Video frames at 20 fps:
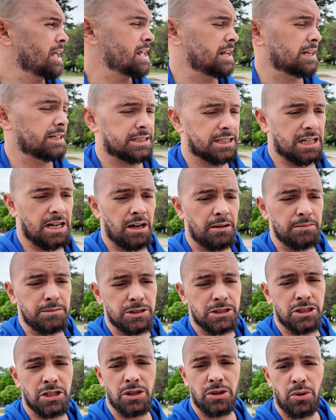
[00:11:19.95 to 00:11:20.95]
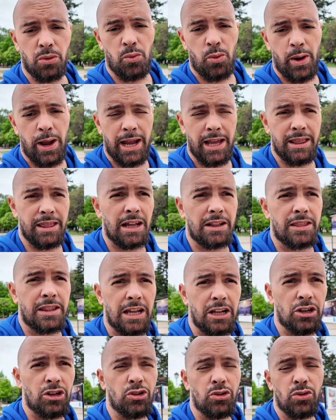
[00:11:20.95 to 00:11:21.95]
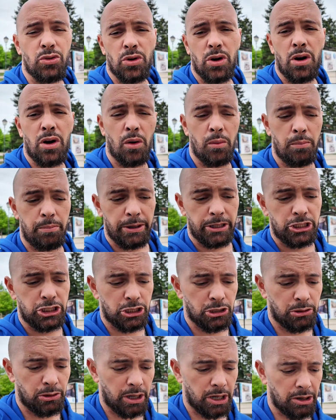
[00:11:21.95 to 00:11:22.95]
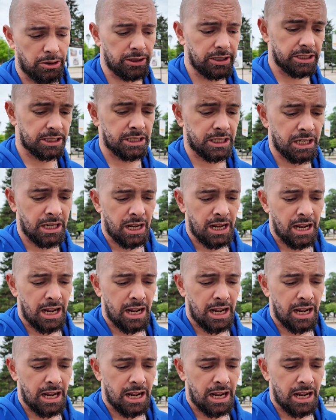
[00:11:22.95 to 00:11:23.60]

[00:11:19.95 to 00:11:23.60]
And it comes to the way that they do obituaries.